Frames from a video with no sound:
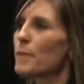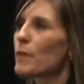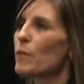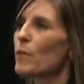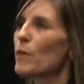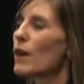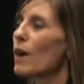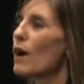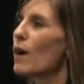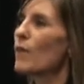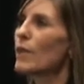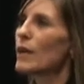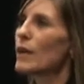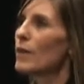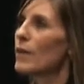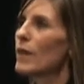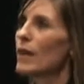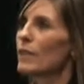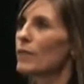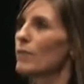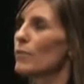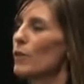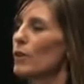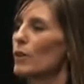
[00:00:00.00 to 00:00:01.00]
When I went
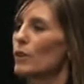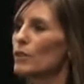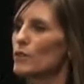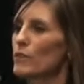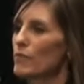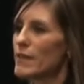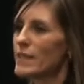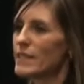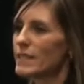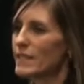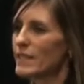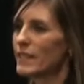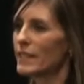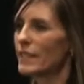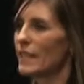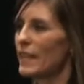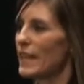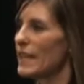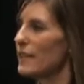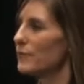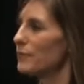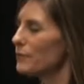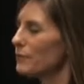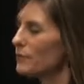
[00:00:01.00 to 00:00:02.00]
around the world
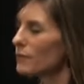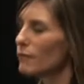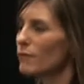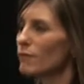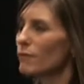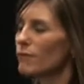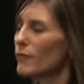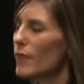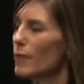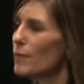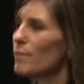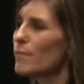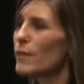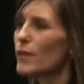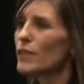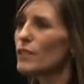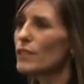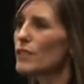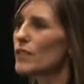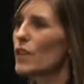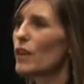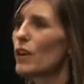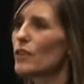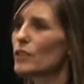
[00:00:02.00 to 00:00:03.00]
recently,
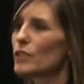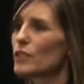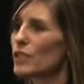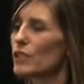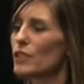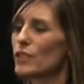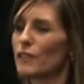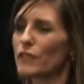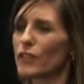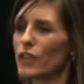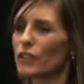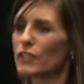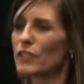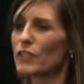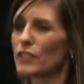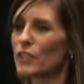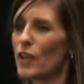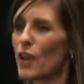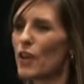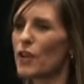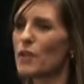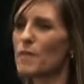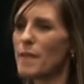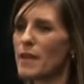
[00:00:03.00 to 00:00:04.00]
most cultures have got
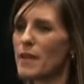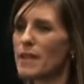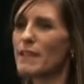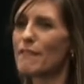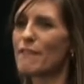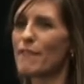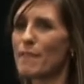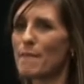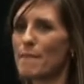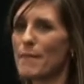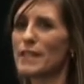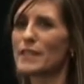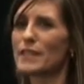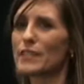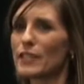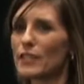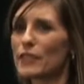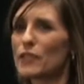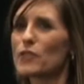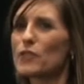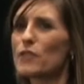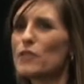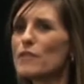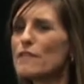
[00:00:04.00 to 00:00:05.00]
so many
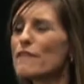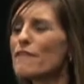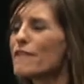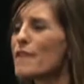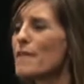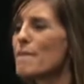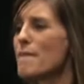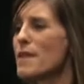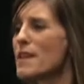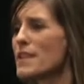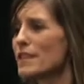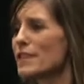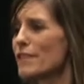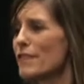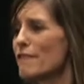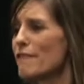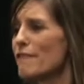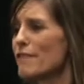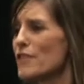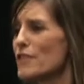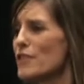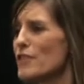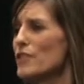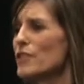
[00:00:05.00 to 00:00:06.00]
good fermented
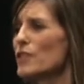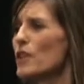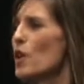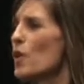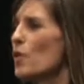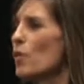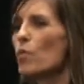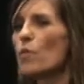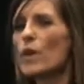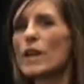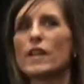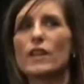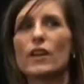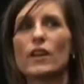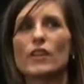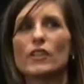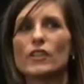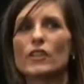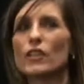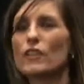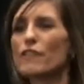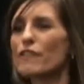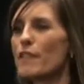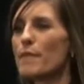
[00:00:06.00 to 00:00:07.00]
foods. We don't
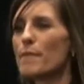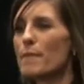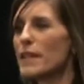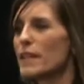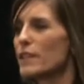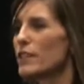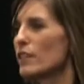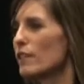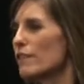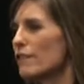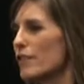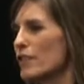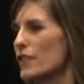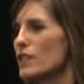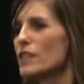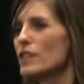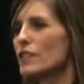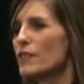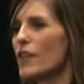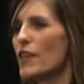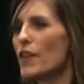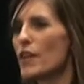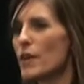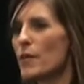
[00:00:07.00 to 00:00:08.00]
do fermented foods
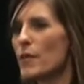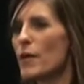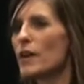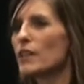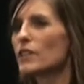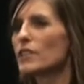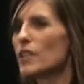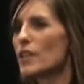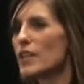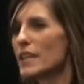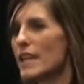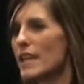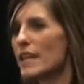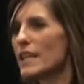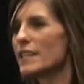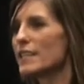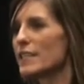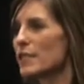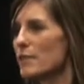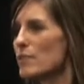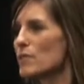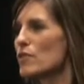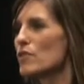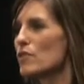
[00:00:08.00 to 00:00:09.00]
very well, so getting
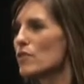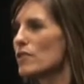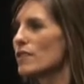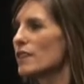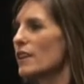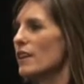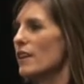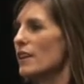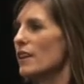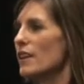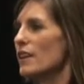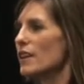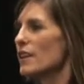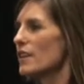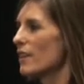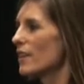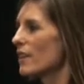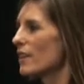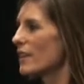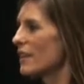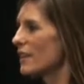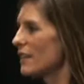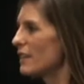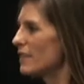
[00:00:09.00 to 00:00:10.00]
some good, you
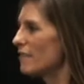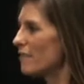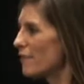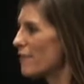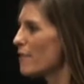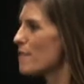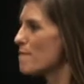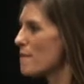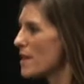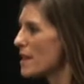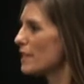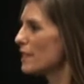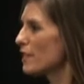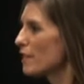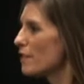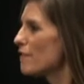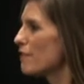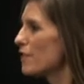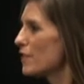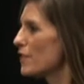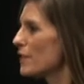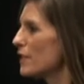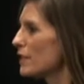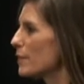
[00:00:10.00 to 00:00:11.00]
know, fermented
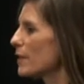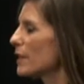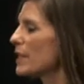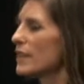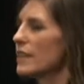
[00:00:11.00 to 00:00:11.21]
foods.